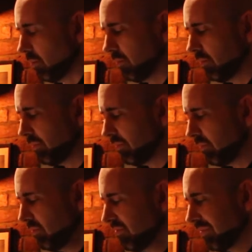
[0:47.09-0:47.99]

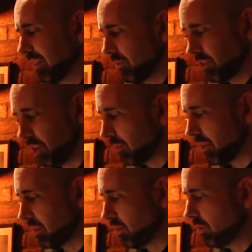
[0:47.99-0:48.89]
There are some
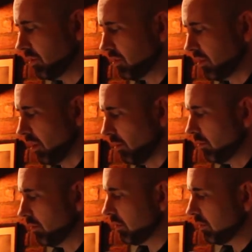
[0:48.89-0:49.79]
things you just know.
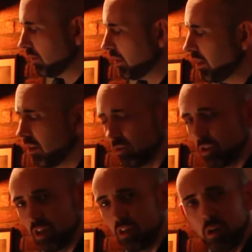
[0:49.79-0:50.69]
He
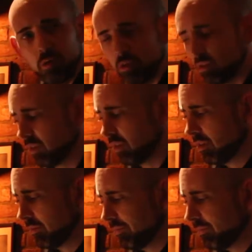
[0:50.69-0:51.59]
knows, she knows.
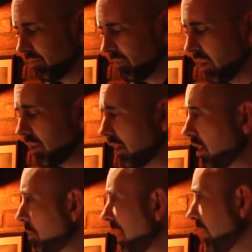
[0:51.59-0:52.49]
They're
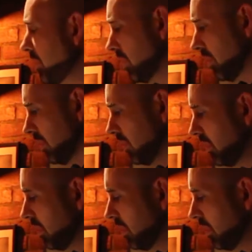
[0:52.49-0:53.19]
thinking about each other.